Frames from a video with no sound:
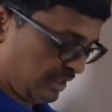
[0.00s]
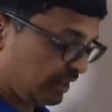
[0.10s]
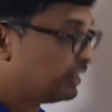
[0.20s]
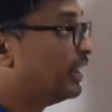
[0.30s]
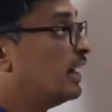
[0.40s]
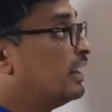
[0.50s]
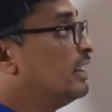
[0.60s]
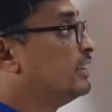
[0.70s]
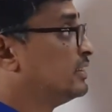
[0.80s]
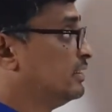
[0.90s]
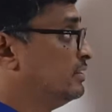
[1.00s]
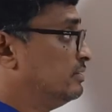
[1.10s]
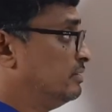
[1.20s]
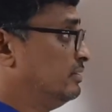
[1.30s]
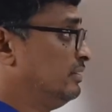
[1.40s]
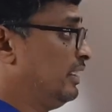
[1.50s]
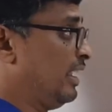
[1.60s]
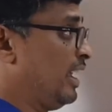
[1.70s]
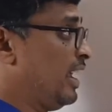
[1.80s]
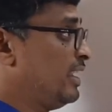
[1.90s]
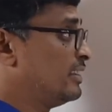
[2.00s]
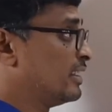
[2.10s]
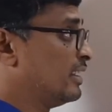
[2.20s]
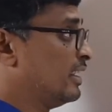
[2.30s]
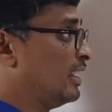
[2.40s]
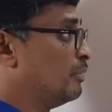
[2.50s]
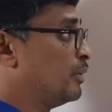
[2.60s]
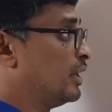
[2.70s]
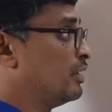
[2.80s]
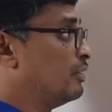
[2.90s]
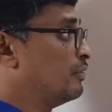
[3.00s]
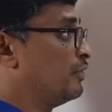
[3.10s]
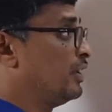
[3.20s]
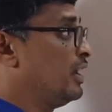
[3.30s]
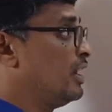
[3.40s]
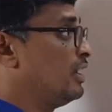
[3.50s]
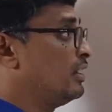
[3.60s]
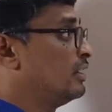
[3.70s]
That is, A is an element of A